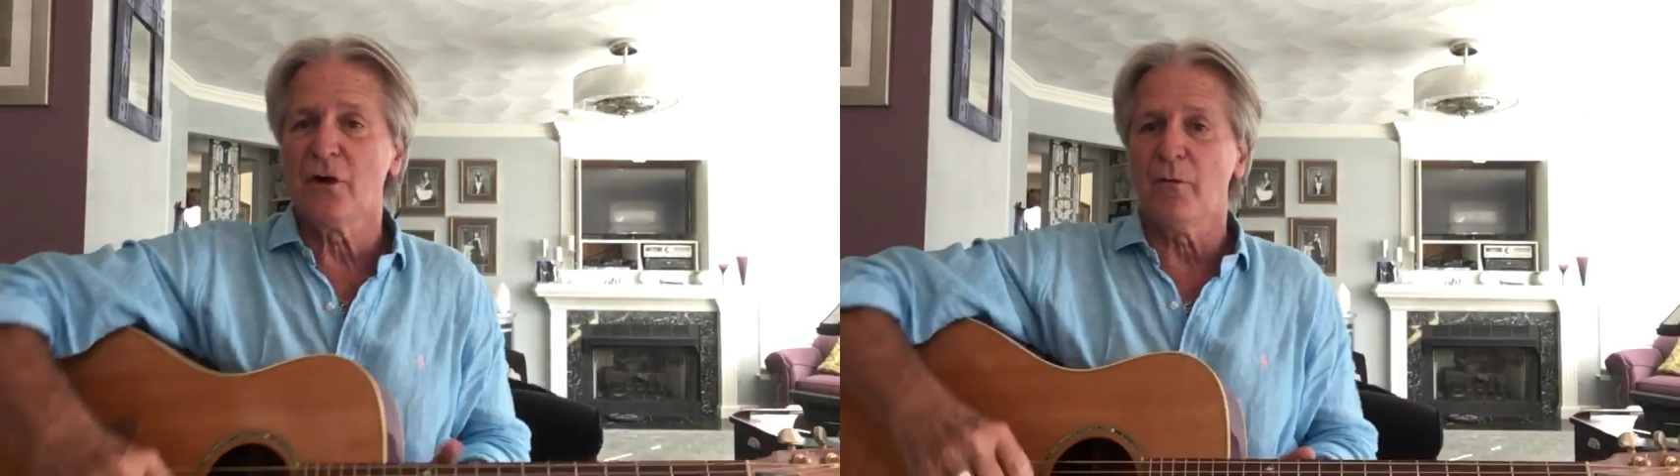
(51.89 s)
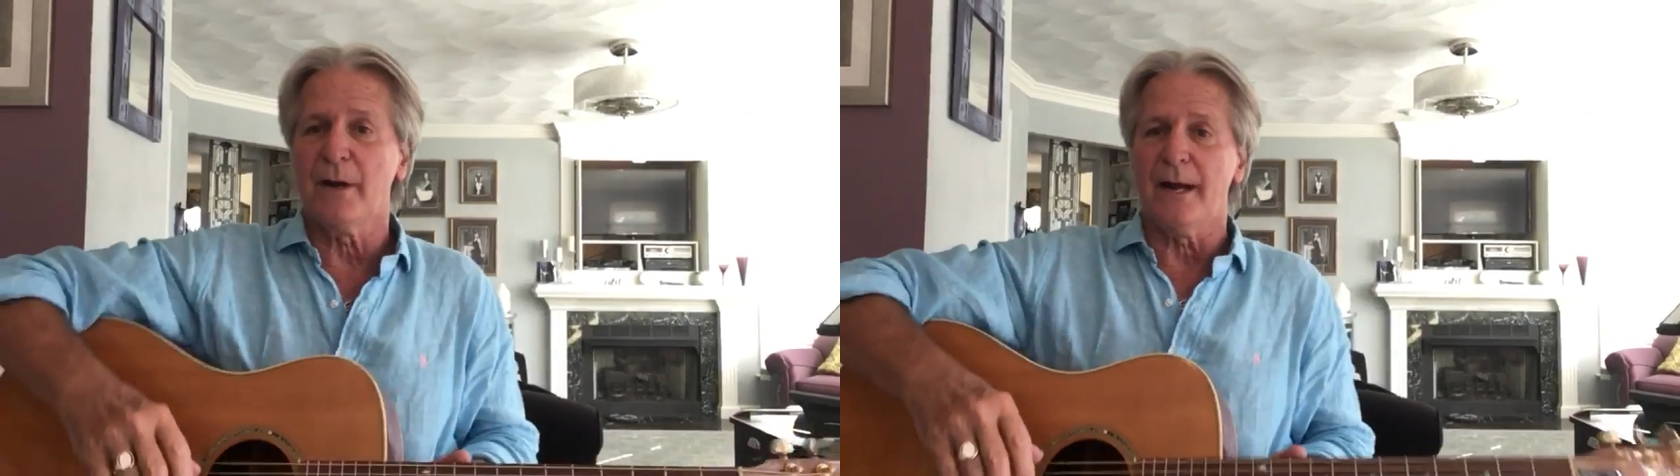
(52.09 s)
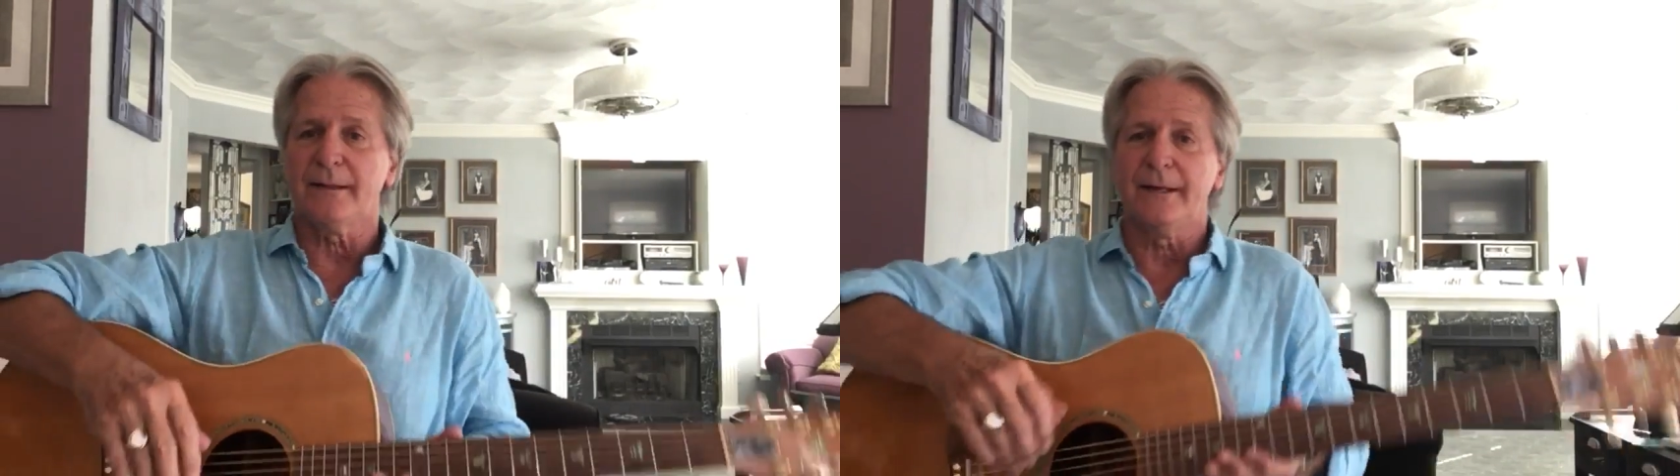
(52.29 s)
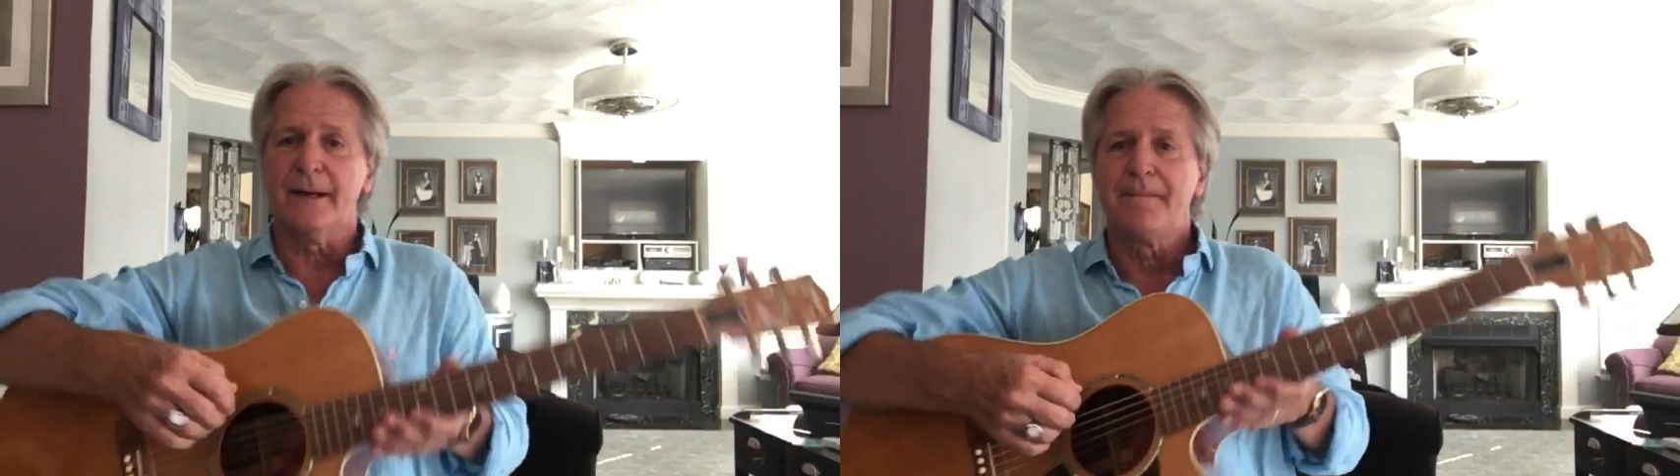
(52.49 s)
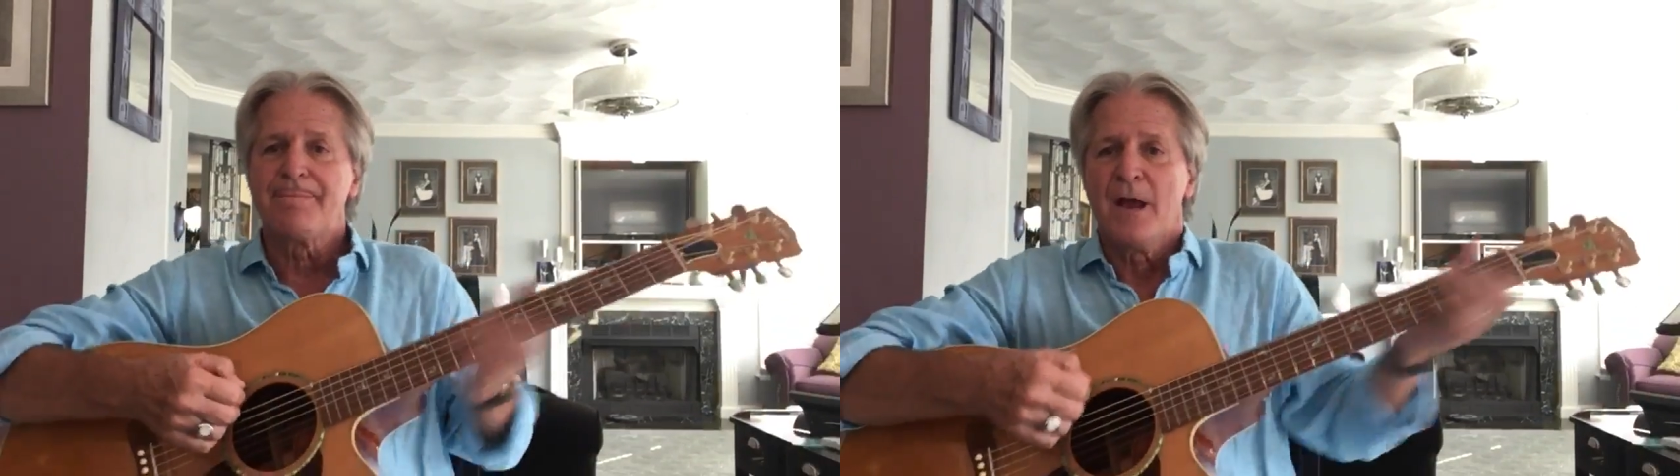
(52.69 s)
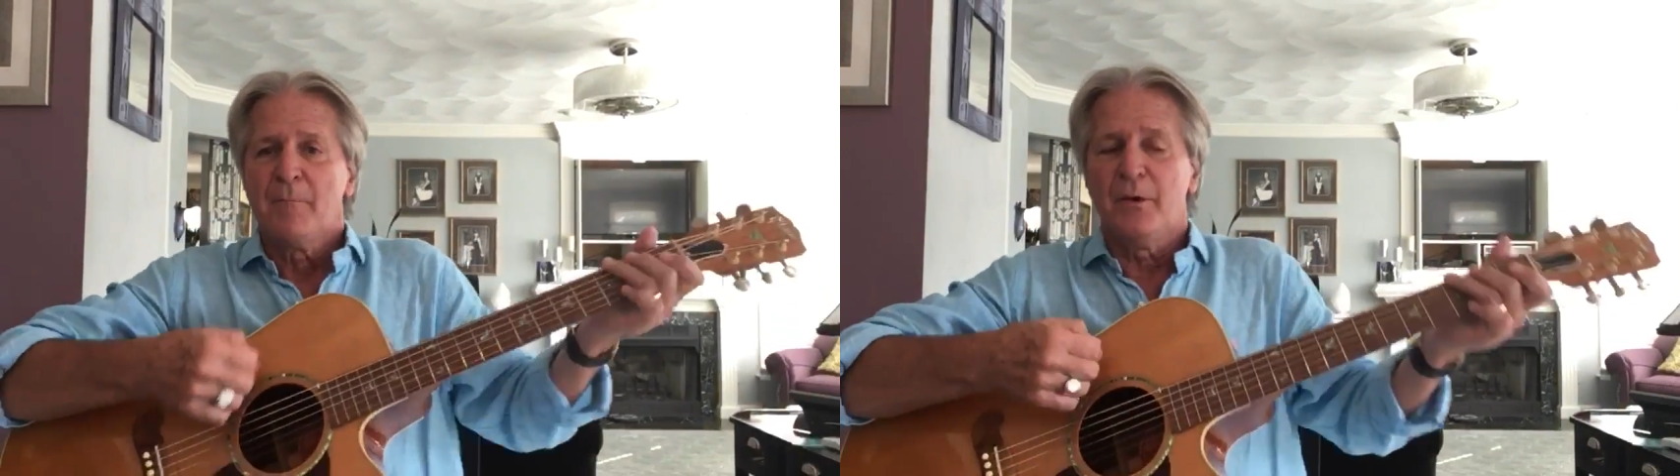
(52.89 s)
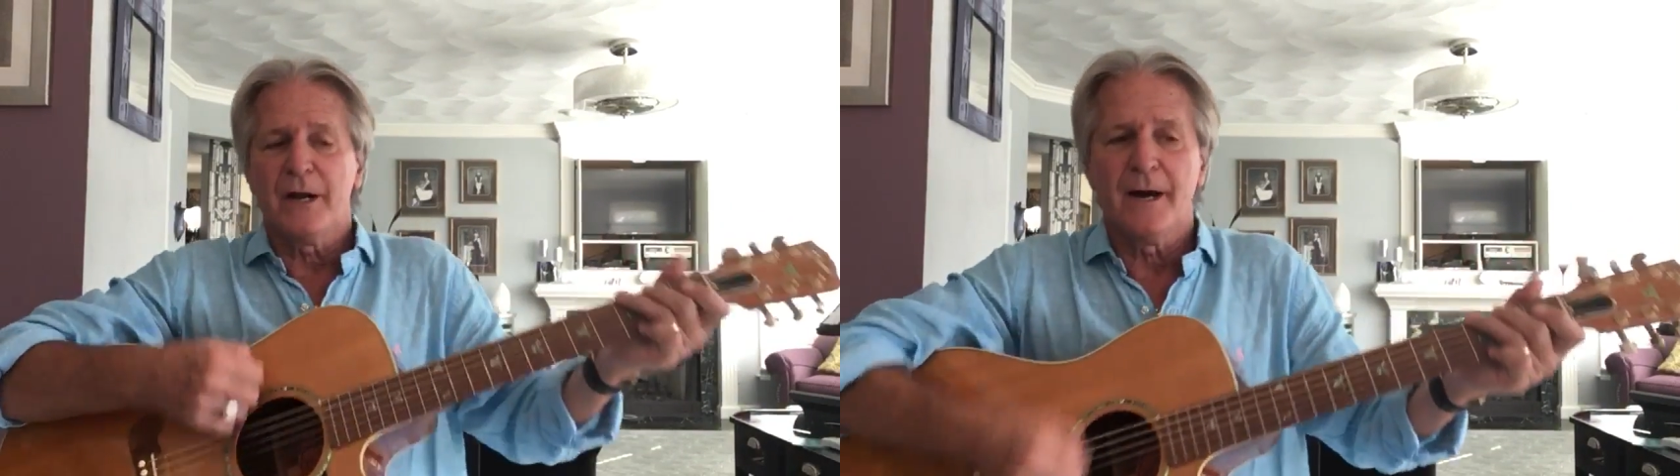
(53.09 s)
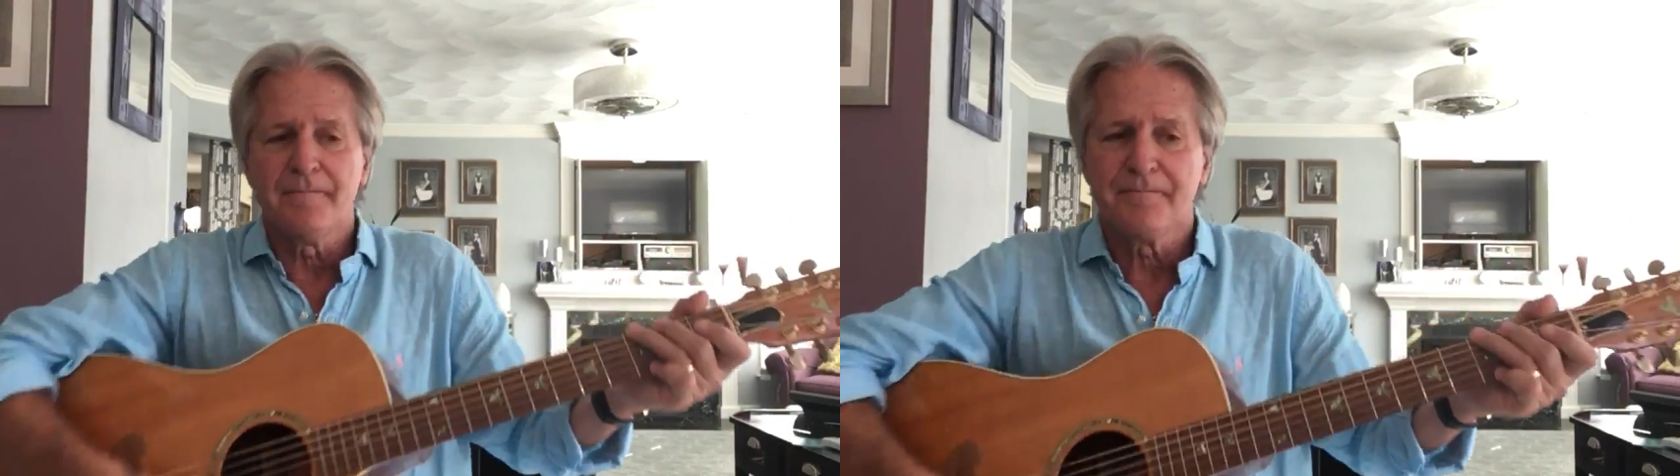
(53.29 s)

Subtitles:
going out there. But